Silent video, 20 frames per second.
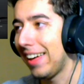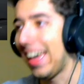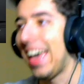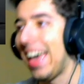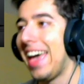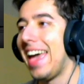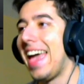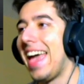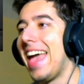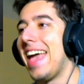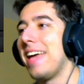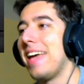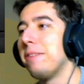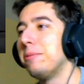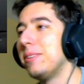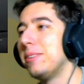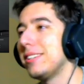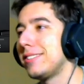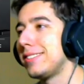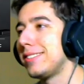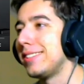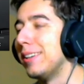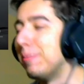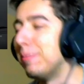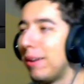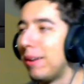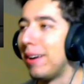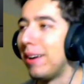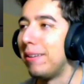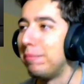Hey, what's
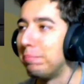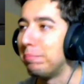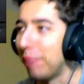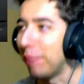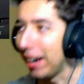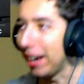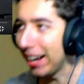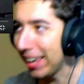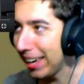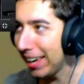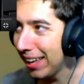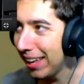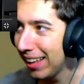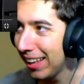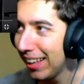up everybody?